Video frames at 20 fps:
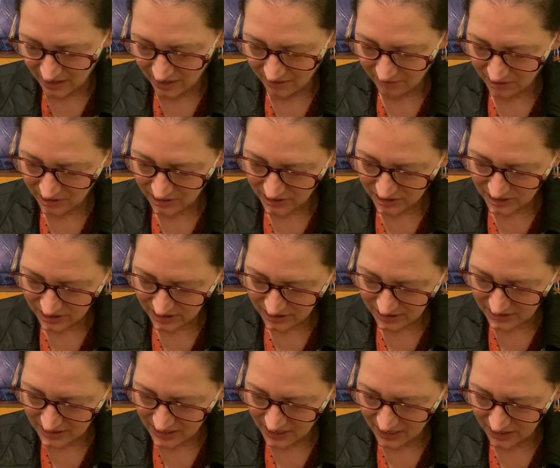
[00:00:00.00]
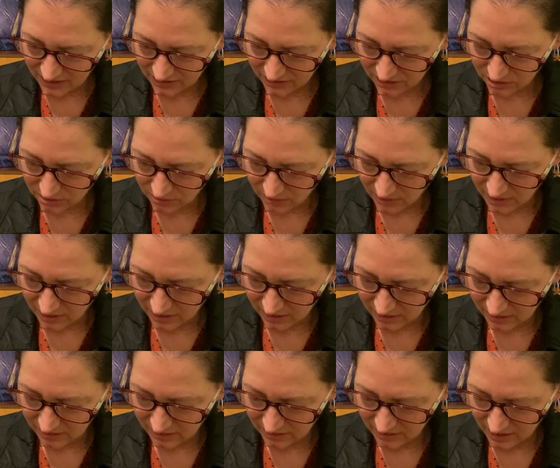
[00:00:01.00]
wanted to tell you
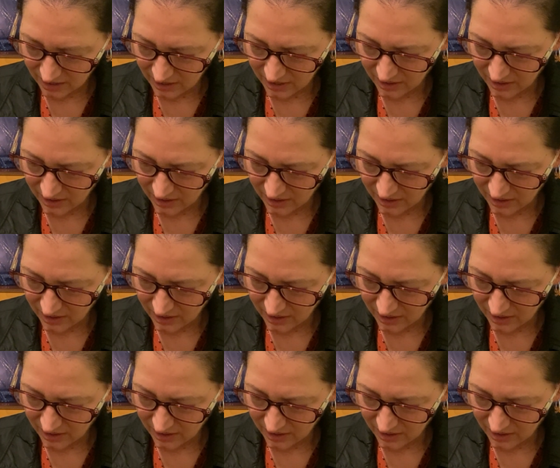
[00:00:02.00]
all,